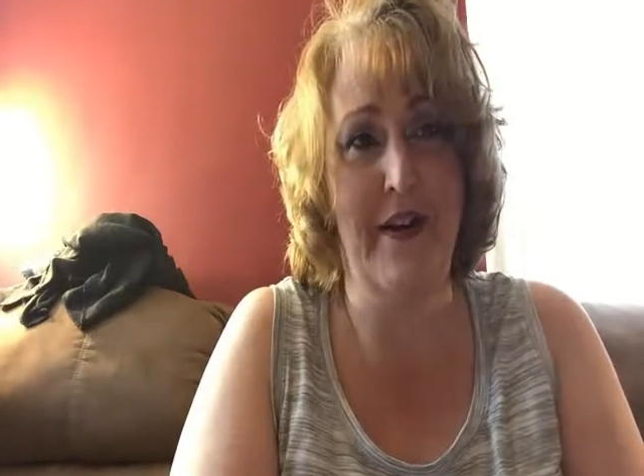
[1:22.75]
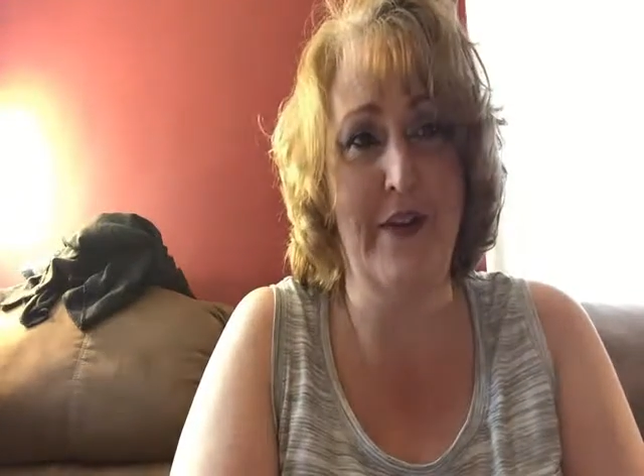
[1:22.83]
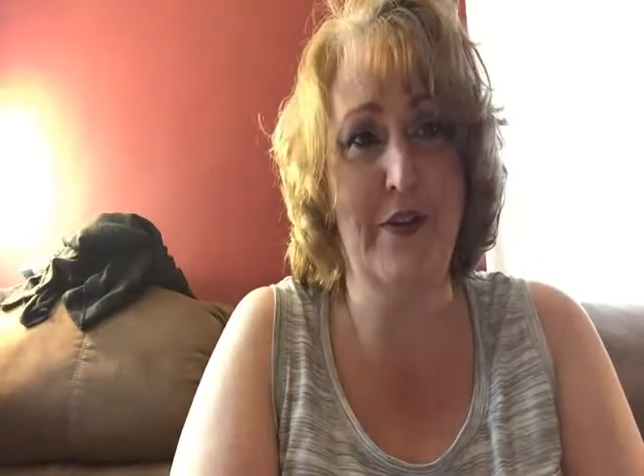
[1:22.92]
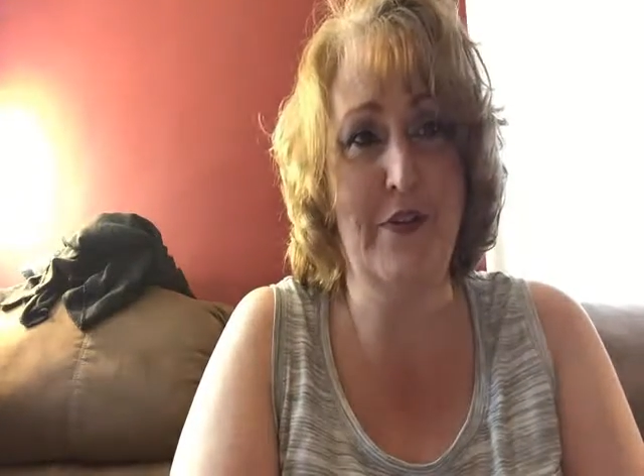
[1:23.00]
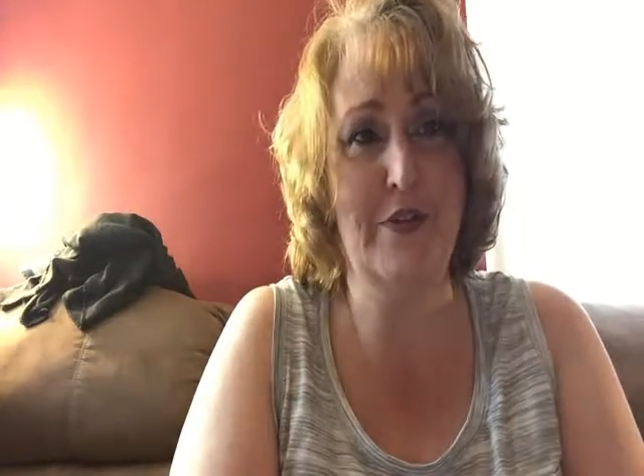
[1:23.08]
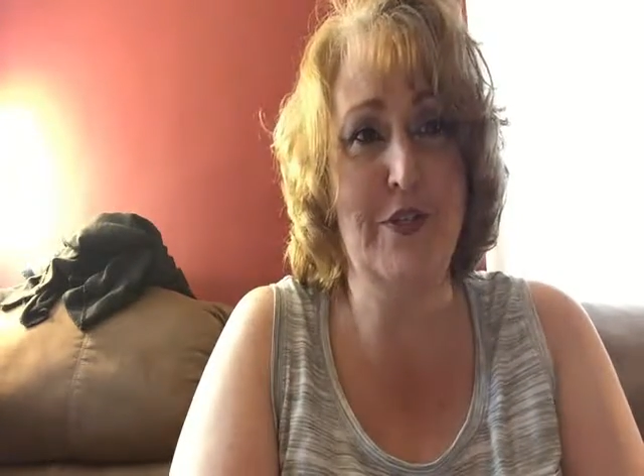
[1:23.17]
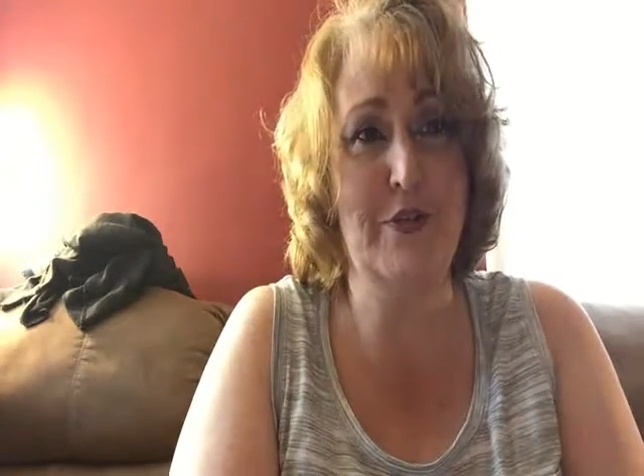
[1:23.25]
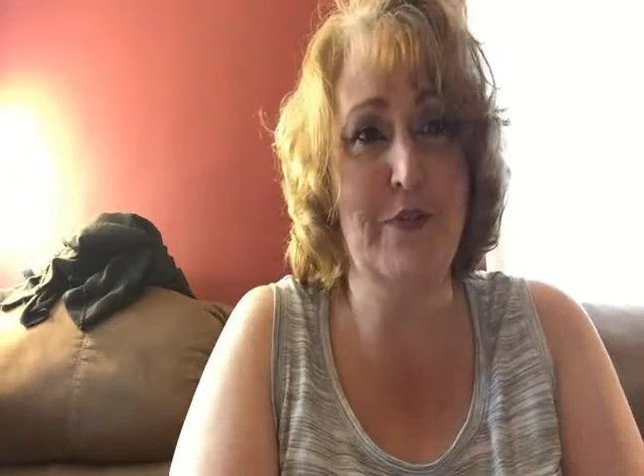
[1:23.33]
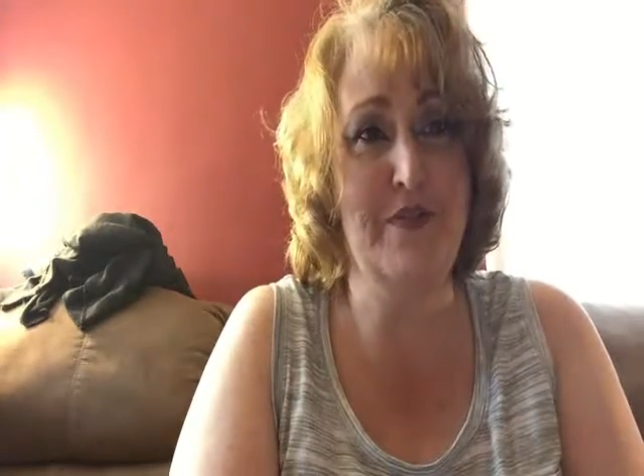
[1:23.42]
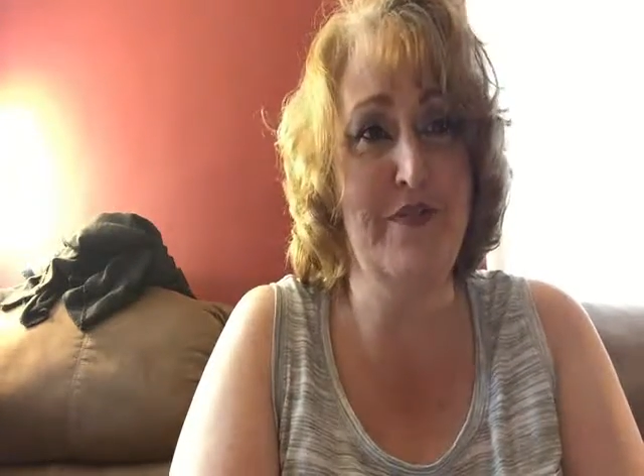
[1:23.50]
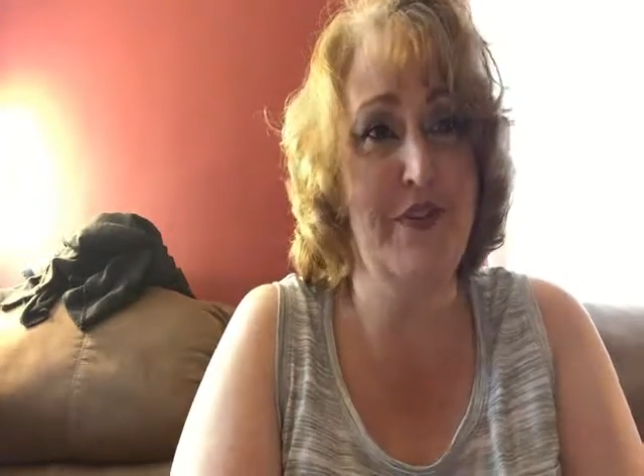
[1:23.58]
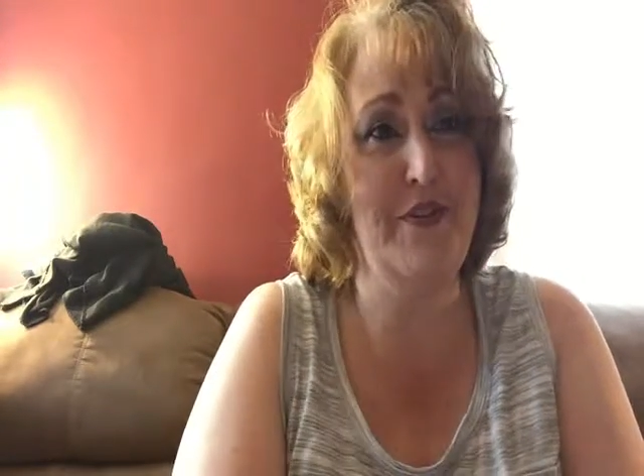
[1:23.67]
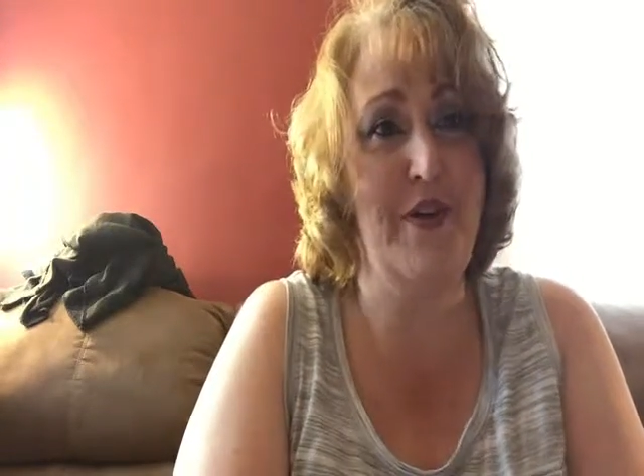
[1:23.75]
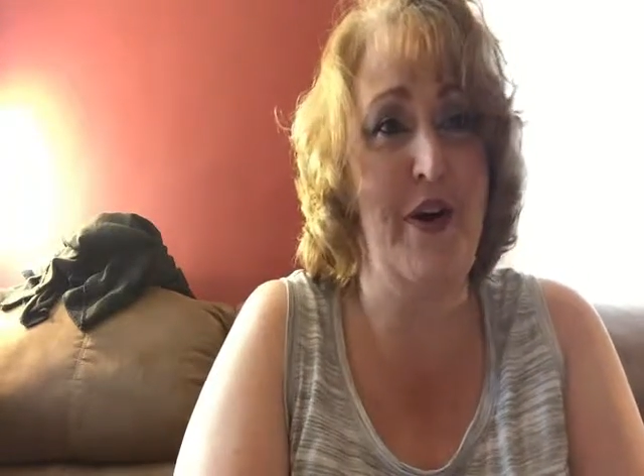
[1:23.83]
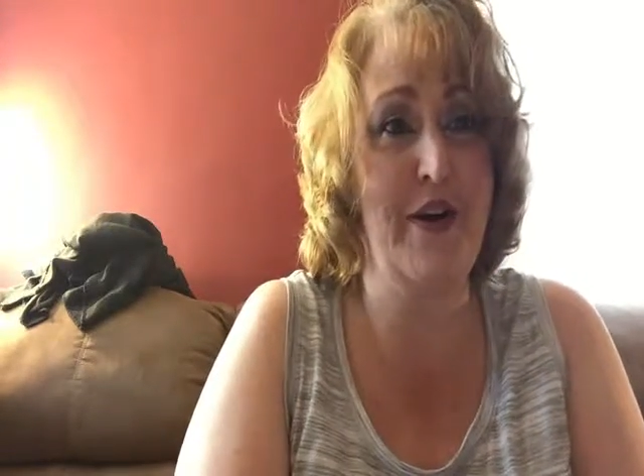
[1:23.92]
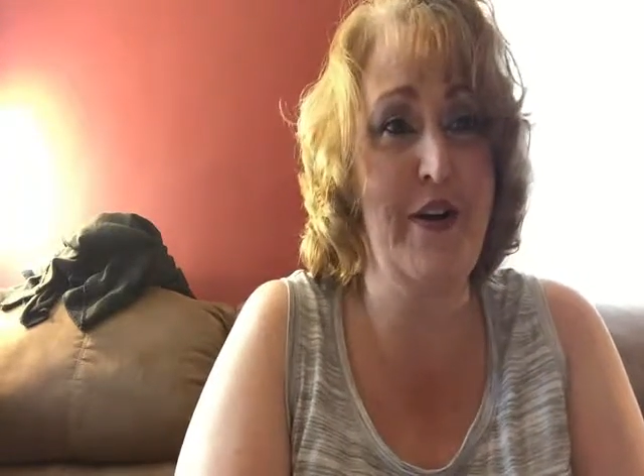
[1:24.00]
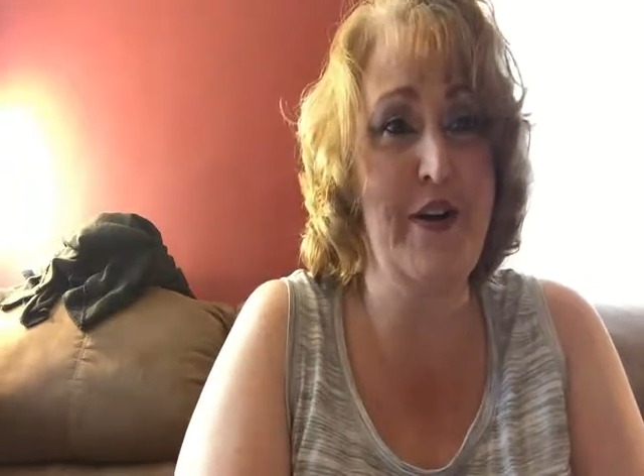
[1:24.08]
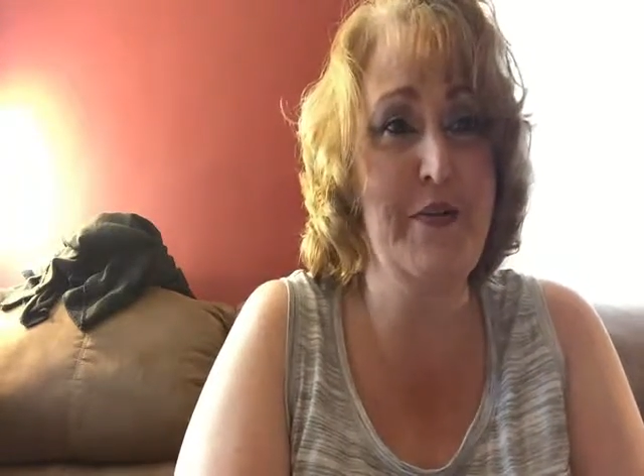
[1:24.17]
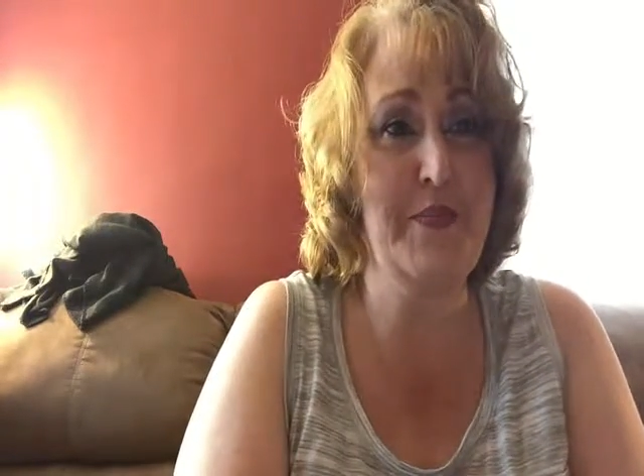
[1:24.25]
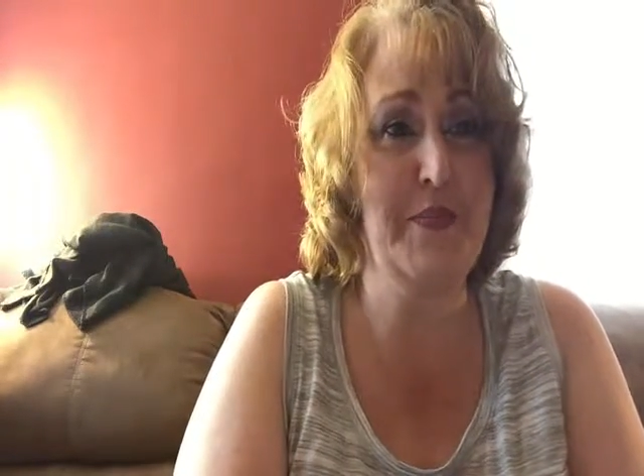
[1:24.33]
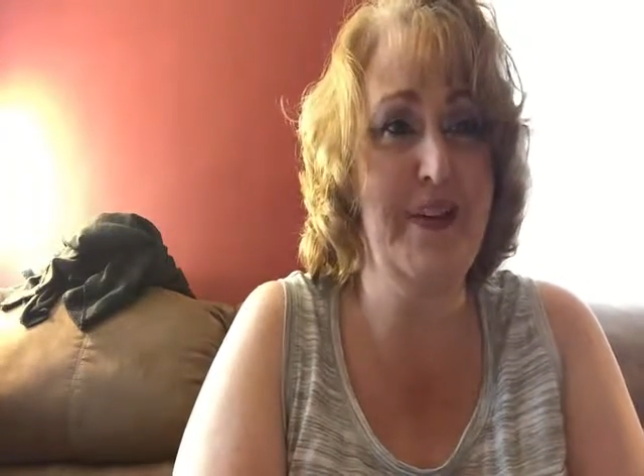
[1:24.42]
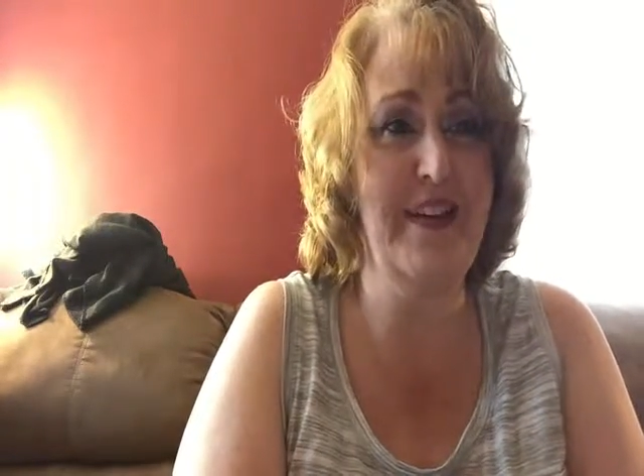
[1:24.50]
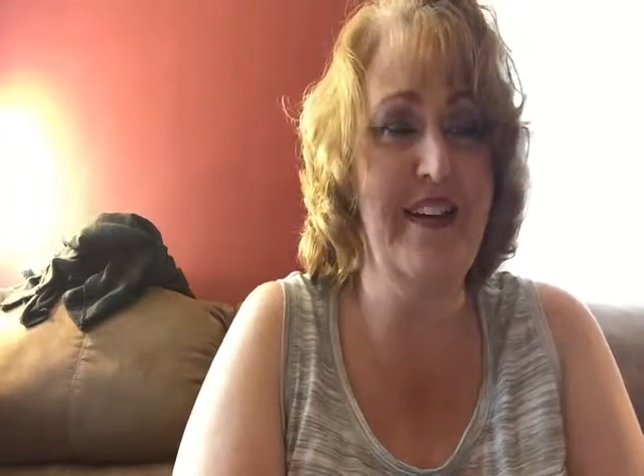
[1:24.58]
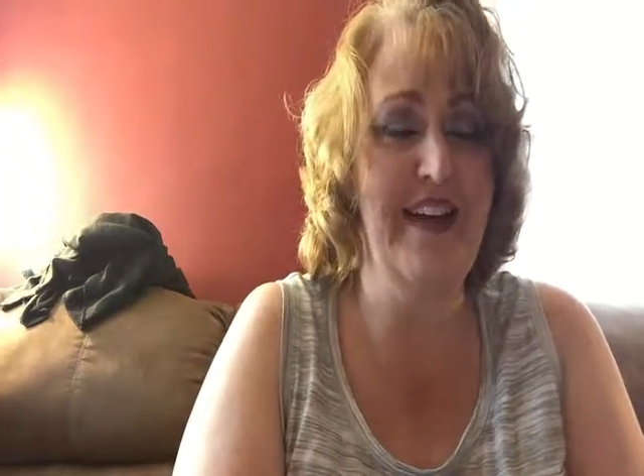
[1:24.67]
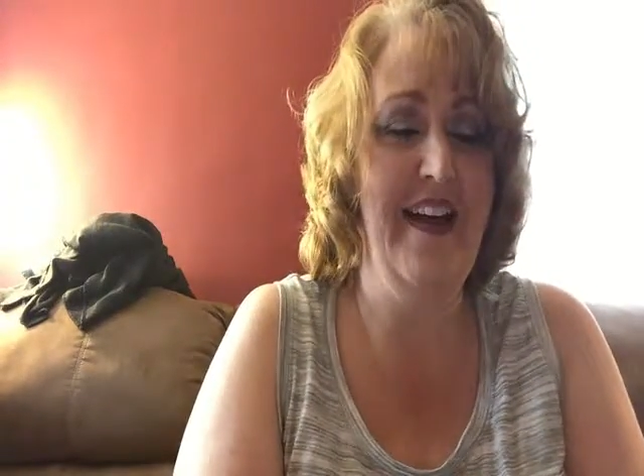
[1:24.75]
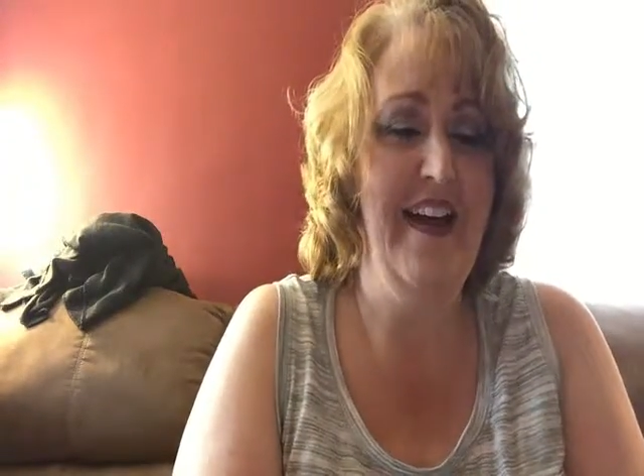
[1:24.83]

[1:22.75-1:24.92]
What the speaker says: a YouTube review on her book.